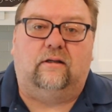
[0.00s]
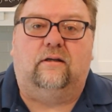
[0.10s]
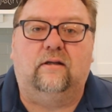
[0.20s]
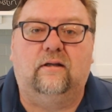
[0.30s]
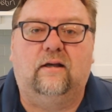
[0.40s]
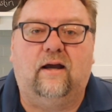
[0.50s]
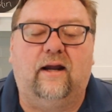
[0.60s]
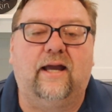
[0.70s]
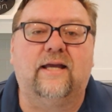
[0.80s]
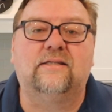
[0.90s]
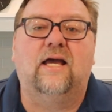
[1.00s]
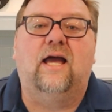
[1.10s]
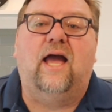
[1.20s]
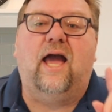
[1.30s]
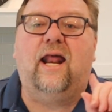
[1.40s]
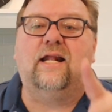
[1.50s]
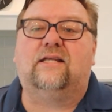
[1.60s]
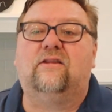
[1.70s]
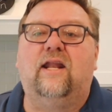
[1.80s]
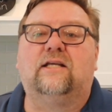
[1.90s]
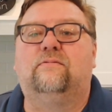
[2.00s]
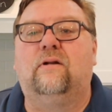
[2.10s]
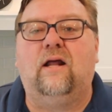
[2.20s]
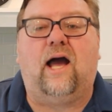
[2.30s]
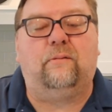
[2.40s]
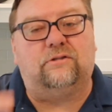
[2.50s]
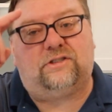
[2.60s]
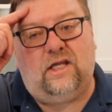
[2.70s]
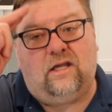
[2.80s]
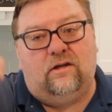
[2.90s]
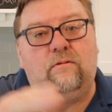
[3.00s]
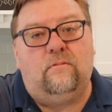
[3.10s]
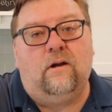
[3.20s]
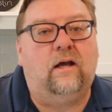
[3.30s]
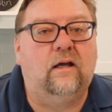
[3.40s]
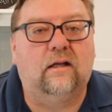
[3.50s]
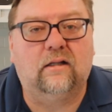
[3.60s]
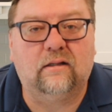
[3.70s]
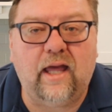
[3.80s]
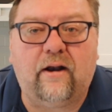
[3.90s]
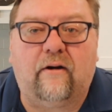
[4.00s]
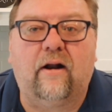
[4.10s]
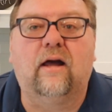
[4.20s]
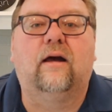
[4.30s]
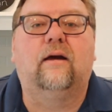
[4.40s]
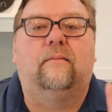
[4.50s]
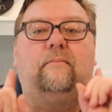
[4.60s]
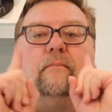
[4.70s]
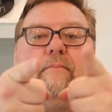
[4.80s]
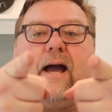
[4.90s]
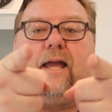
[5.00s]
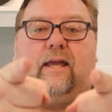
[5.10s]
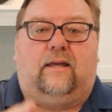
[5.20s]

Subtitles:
All right, guys, and until the next one, I will see you later. Bye.